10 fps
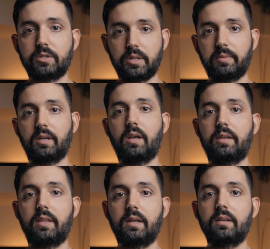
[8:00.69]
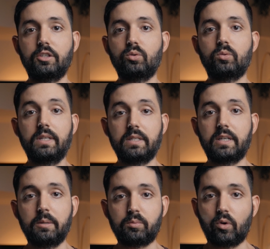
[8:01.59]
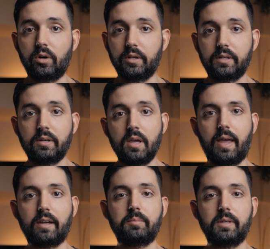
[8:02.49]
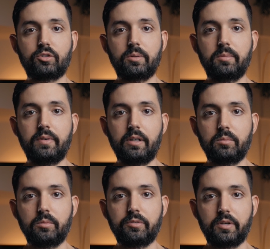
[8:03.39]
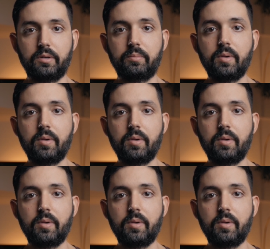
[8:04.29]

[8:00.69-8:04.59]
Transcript: or something like that, and you need to keep rolling, that could be extremely valuable for you.